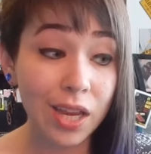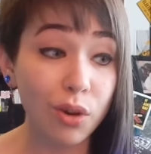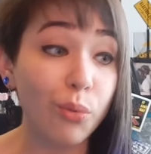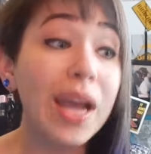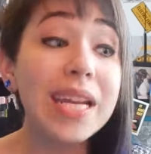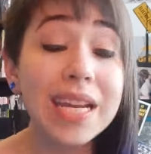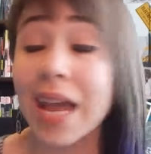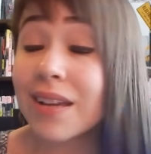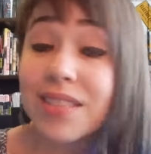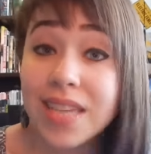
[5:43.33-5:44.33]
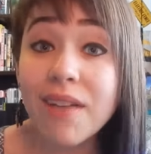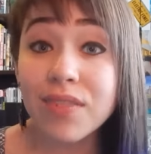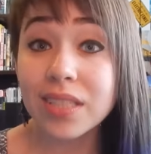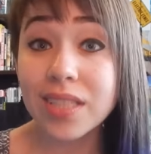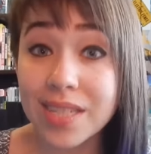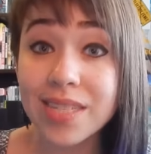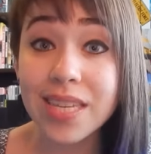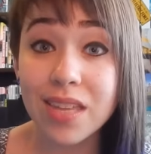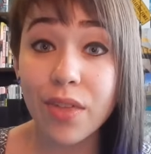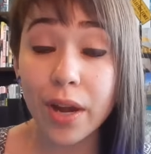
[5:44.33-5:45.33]
Granted, I could definitely
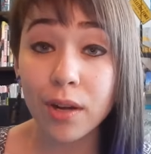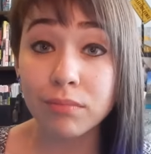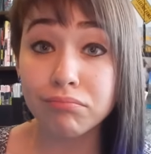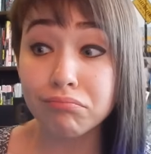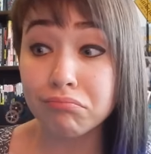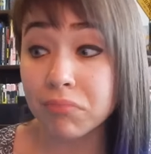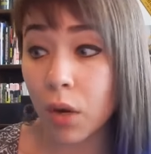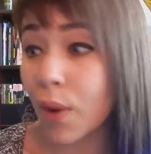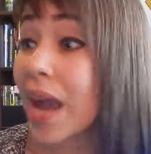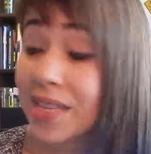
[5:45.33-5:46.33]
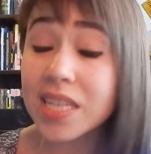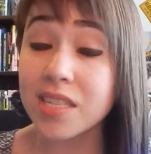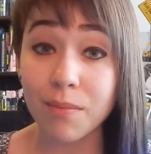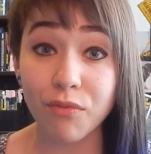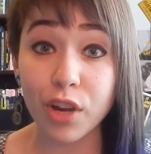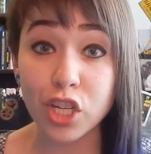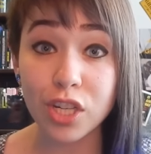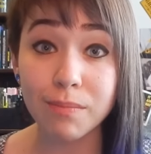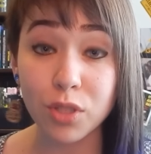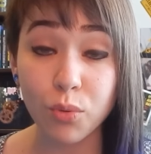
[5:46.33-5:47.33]
see there arising some
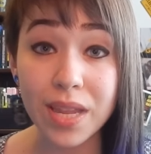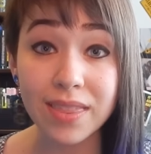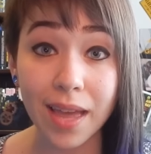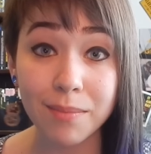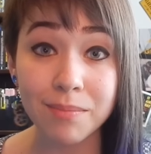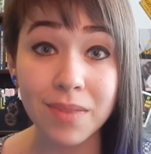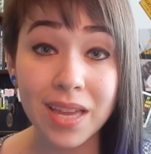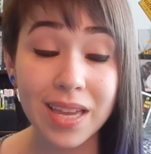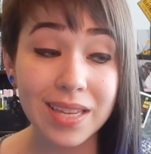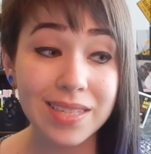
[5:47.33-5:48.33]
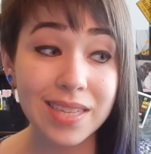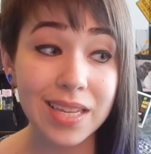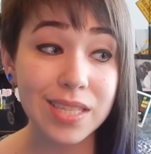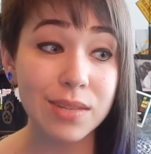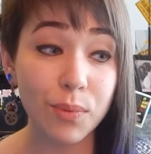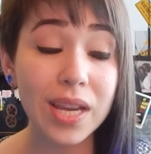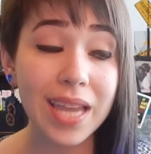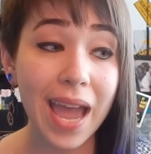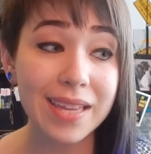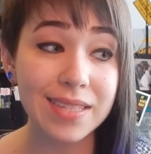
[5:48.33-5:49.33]
friction between them, since Rick
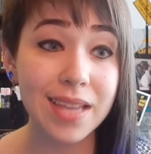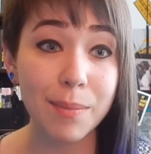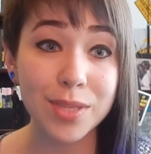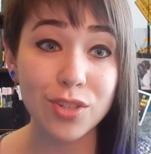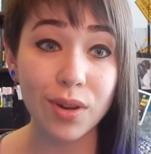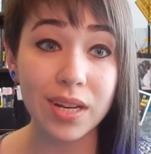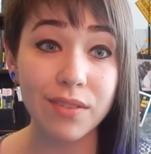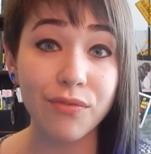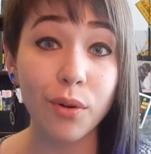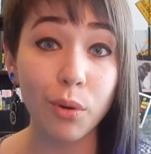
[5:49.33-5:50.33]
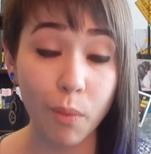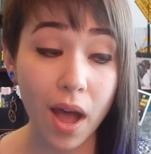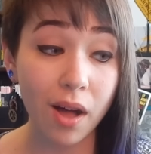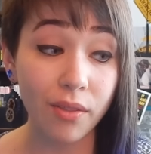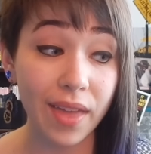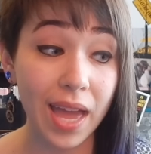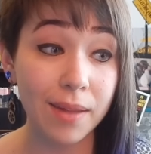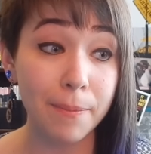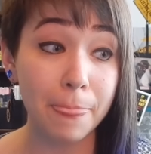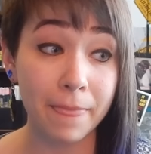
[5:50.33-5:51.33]
has demonstrated full well
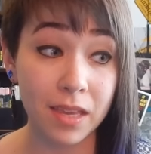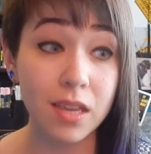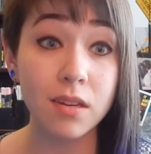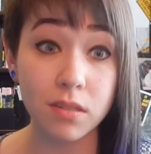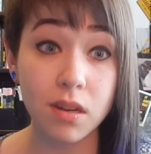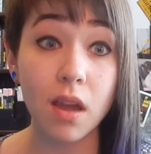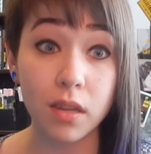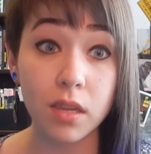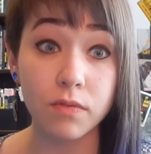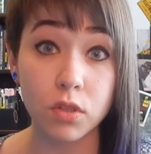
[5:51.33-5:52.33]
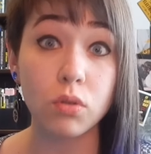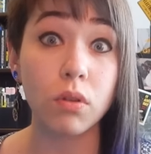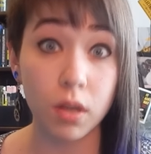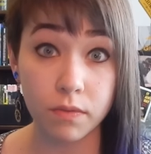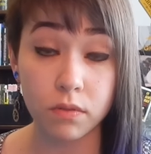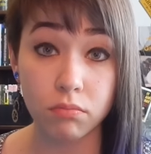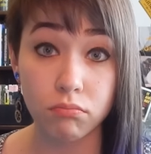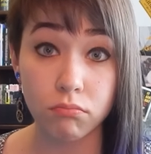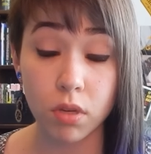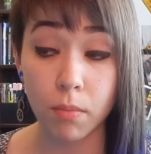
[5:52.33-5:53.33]
that he does not give two ifs
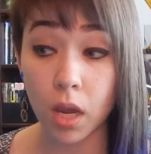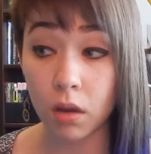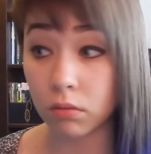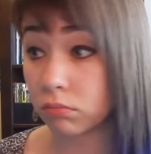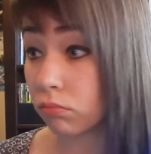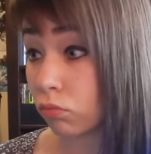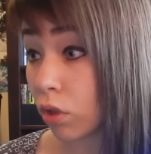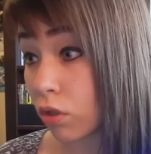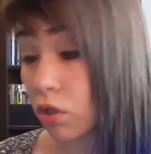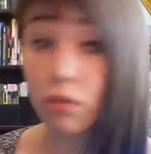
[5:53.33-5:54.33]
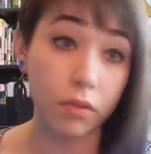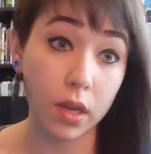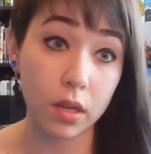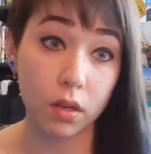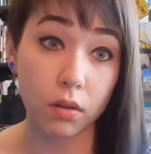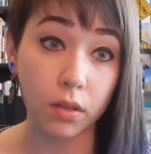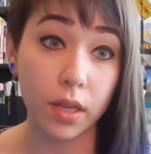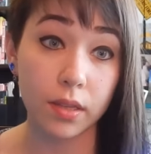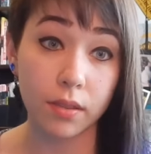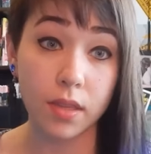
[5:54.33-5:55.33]
about what you think.
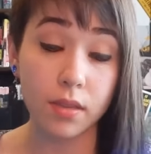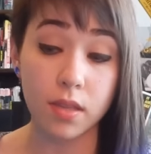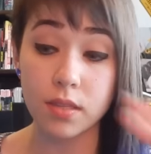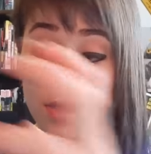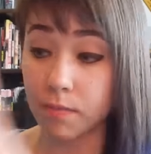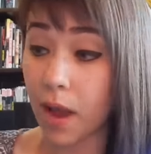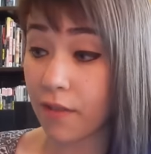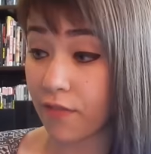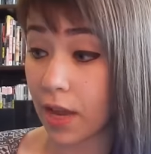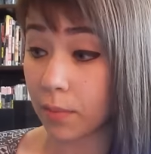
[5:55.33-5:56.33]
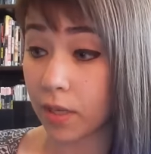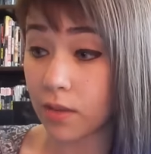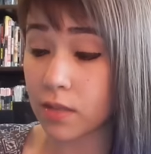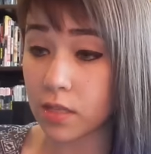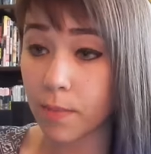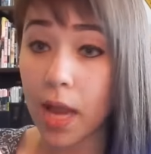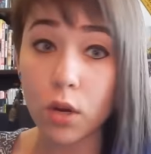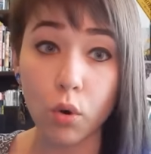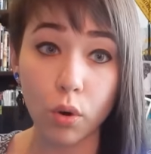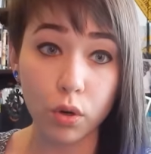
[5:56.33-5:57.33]
Like, this is my family, this is my
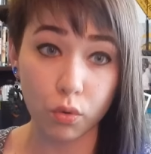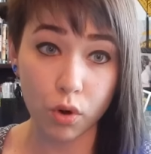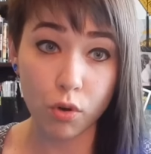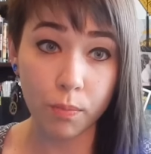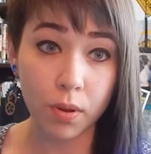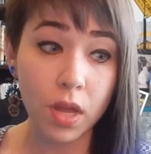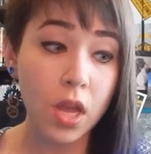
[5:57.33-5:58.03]
core group.